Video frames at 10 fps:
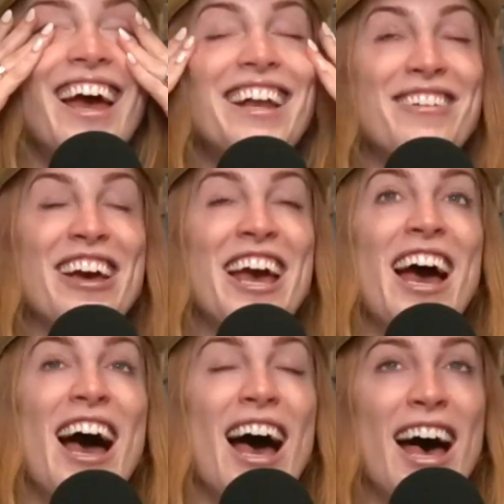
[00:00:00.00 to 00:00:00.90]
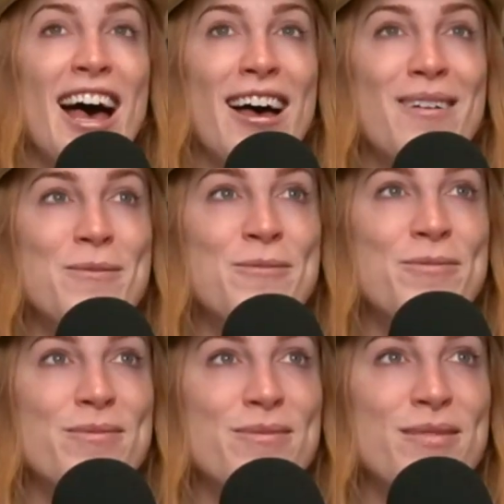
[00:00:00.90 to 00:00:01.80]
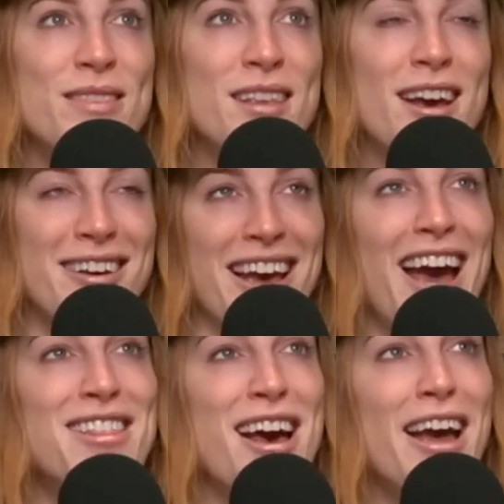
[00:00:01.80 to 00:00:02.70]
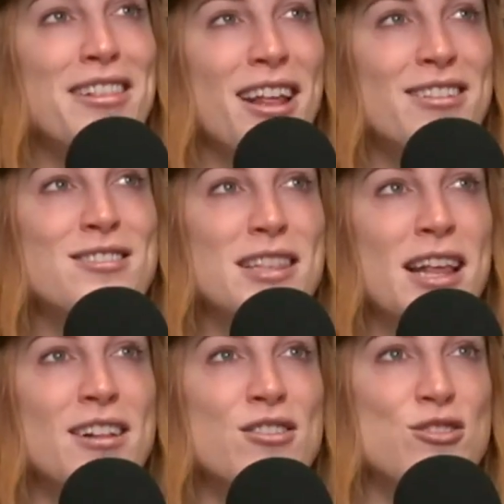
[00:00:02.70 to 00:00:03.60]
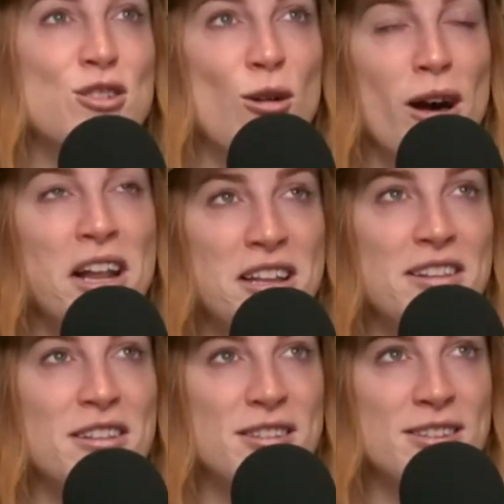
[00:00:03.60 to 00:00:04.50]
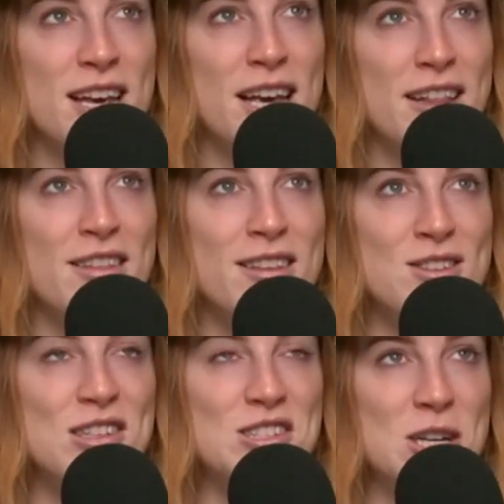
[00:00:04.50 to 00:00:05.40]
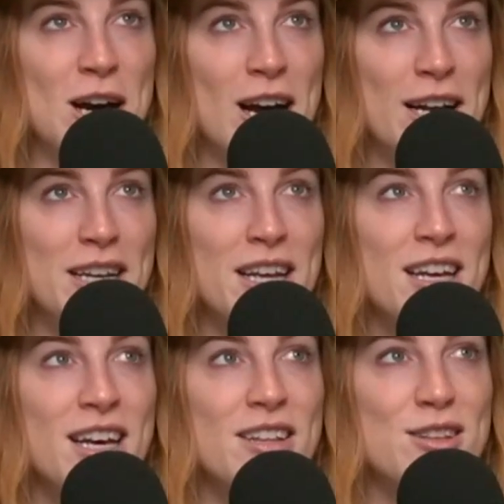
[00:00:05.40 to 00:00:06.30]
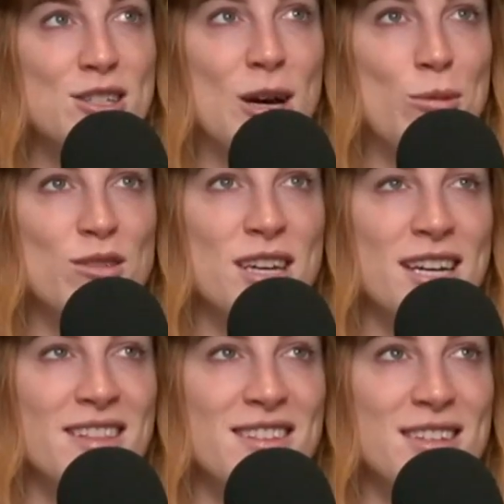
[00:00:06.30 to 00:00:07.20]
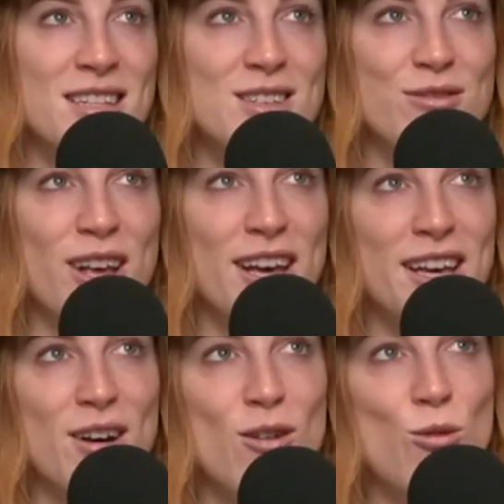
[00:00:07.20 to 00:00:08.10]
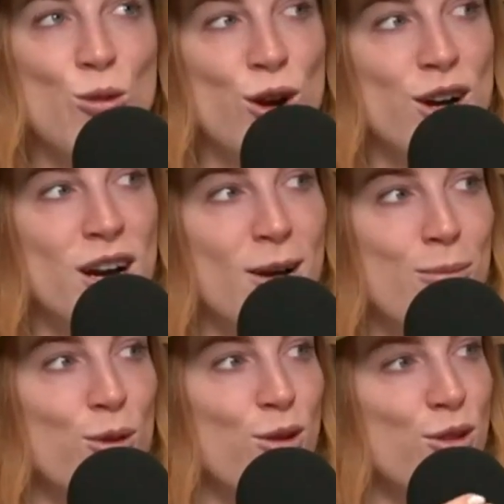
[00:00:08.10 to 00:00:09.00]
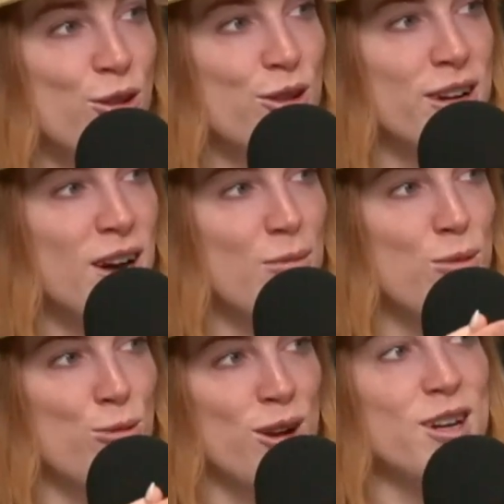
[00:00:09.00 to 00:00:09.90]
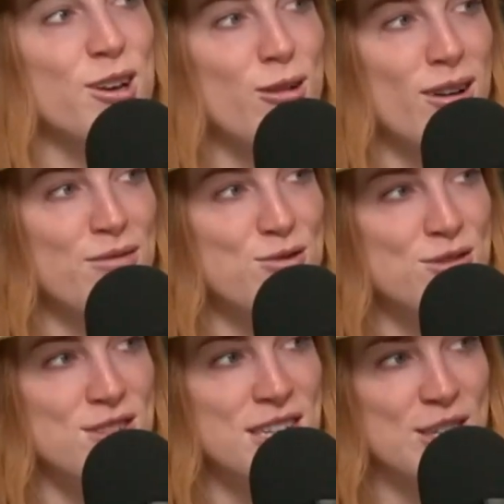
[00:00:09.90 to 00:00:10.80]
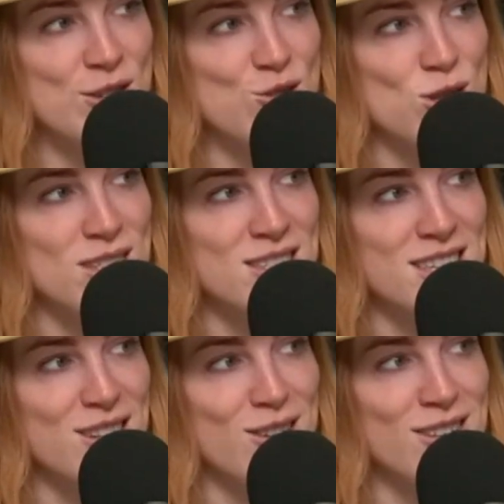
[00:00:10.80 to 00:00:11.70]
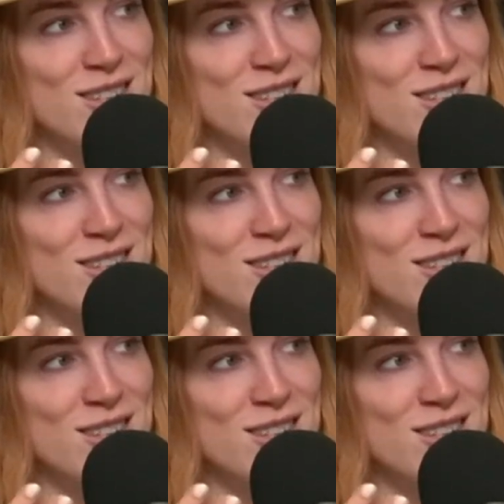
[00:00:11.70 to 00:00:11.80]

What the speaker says: Anyway, okay, I let's go ahead and say that this is not the double date in the sense of like we're a couple, you're a couple, we're gonna go have dinner and drinks together, because